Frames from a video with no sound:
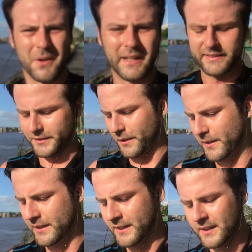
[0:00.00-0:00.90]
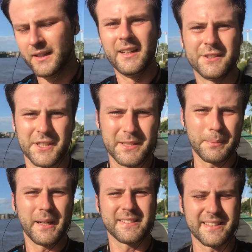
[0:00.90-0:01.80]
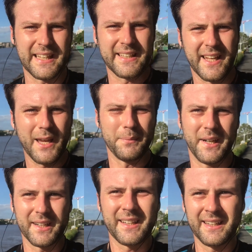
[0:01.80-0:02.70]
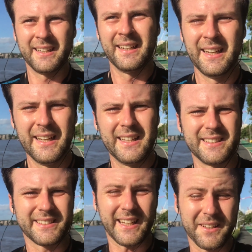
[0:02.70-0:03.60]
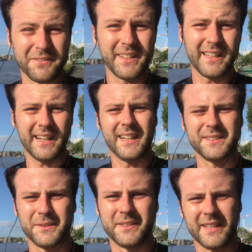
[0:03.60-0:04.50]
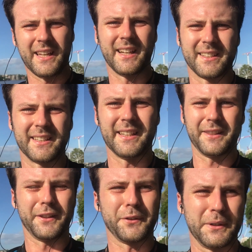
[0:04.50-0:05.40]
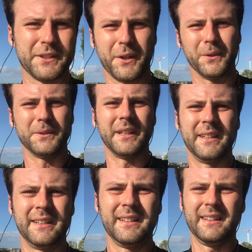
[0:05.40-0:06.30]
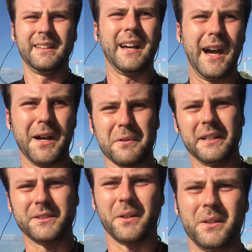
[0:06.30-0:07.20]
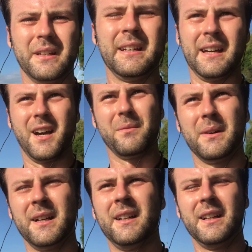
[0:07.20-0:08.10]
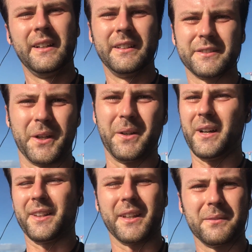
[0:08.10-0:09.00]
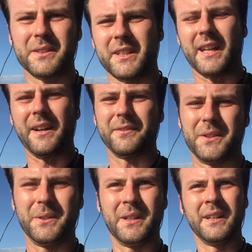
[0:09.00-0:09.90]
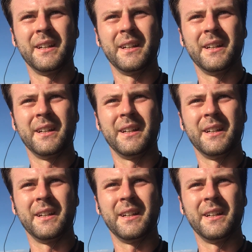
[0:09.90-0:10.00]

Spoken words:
Alright, so just past the 10K mark. It's getting really hard to stay underneath the threshold heart rate zone, so I think I'm just going to have to